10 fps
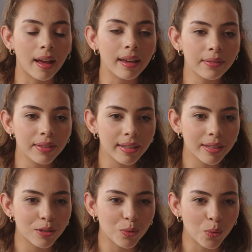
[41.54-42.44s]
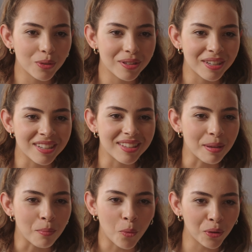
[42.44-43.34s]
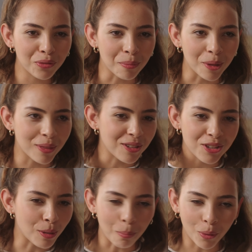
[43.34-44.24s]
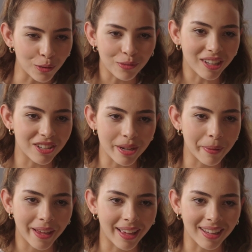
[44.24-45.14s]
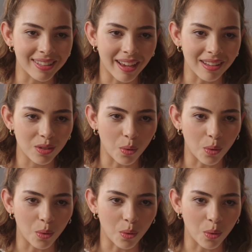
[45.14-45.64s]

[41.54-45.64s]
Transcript: Ivy League schools need to see more from you than just a perfect G P A and test